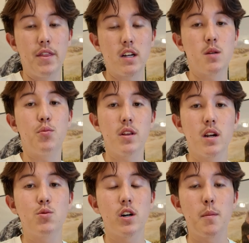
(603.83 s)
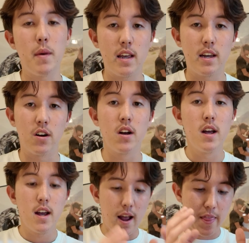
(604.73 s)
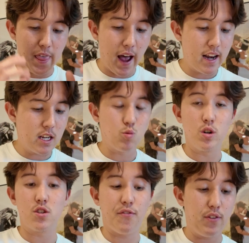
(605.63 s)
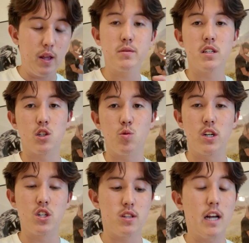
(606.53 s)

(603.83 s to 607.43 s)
That's the point that I'm trying to make here. And that is what flips the switch.